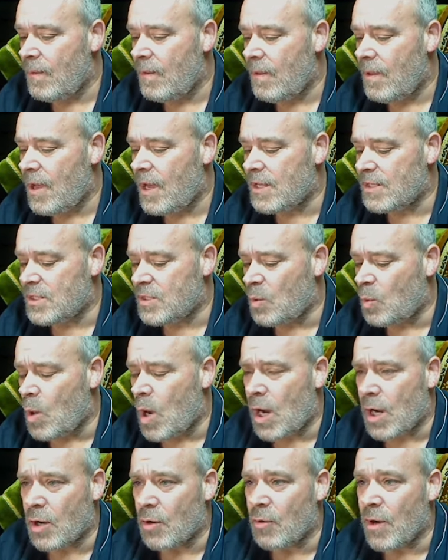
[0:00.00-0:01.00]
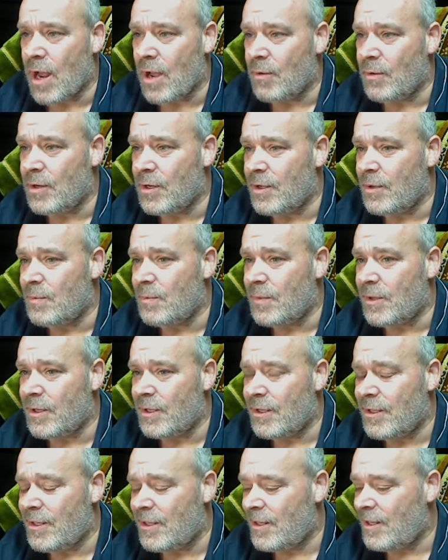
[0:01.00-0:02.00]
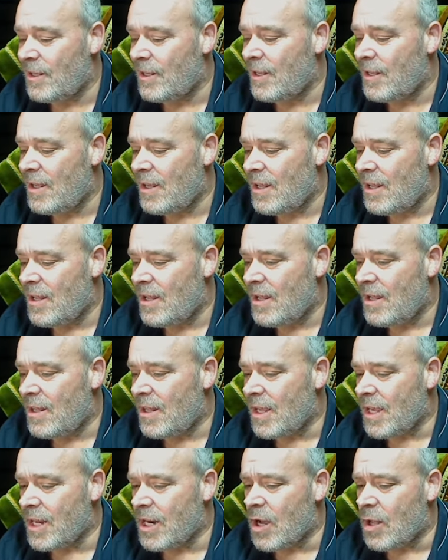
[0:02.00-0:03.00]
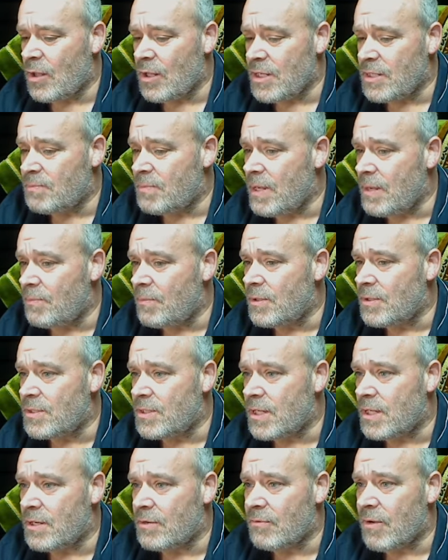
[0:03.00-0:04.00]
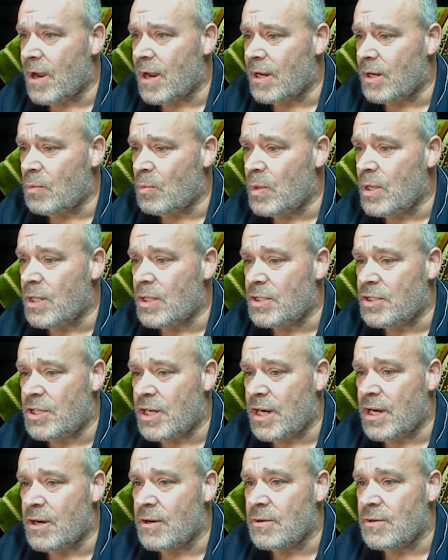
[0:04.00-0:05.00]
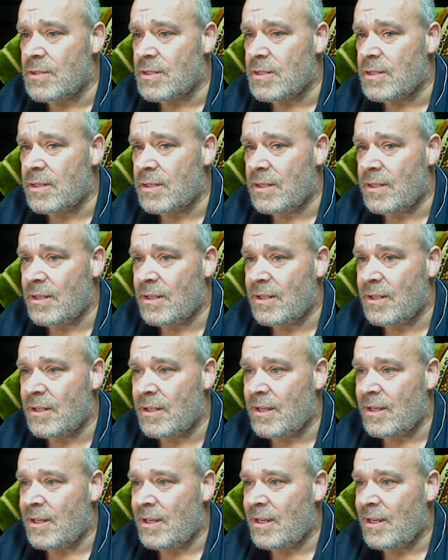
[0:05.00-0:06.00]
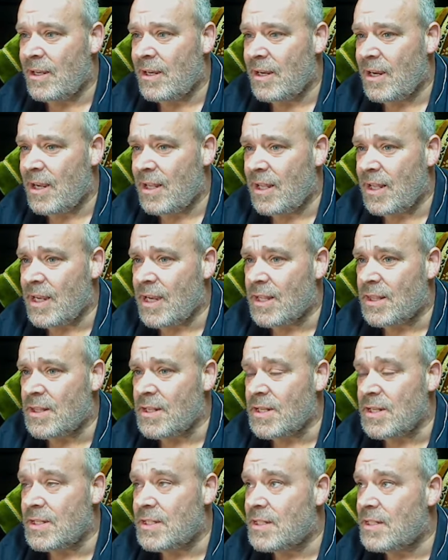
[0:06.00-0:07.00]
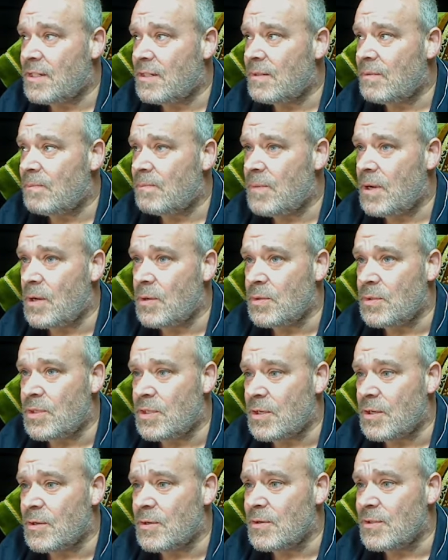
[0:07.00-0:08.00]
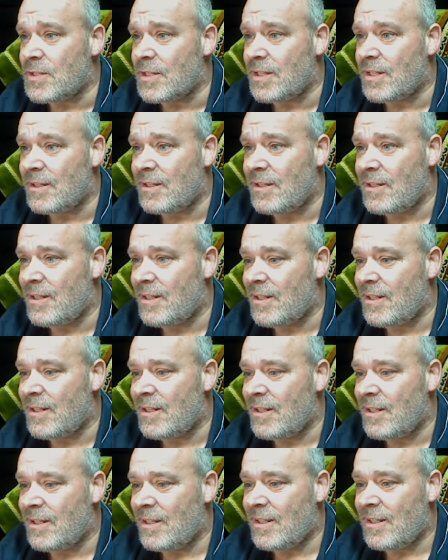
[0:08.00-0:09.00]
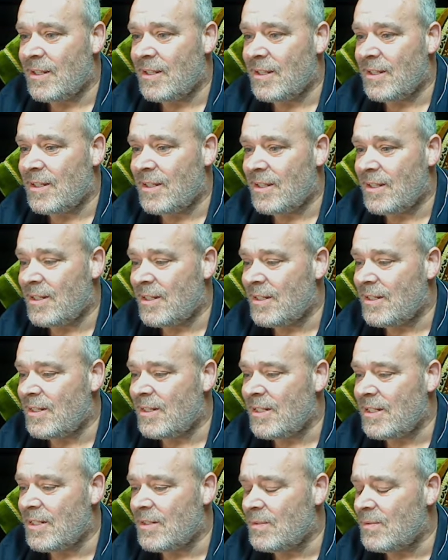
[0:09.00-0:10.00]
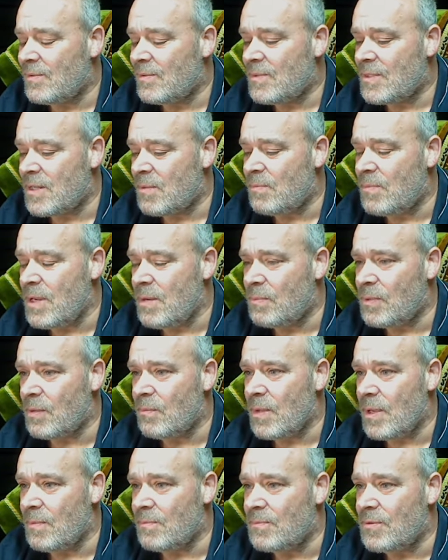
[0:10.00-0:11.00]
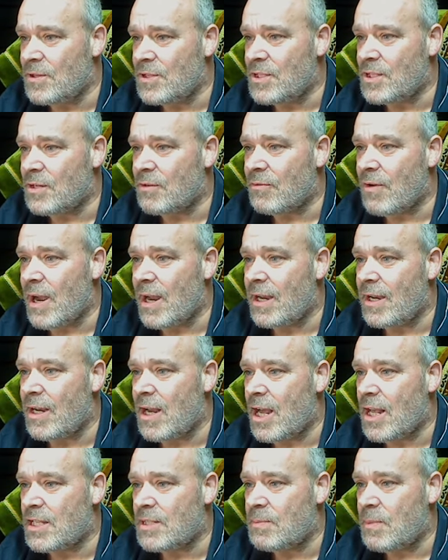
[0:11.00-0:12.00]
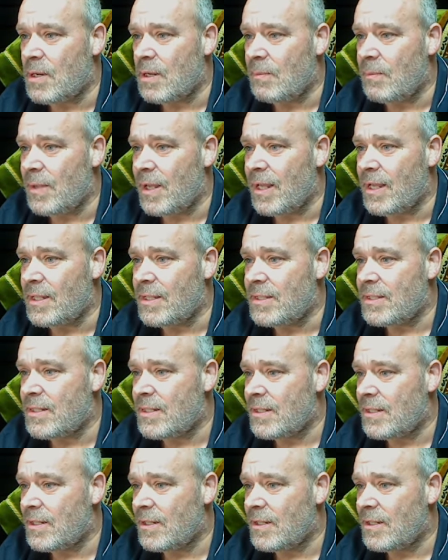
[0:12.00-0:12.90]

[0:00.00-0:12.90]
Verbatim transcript: has to walk around them, and they got all these people sitting around in wheelchairs, and they got these posters, and you know some people are being pushed around in hospital beds.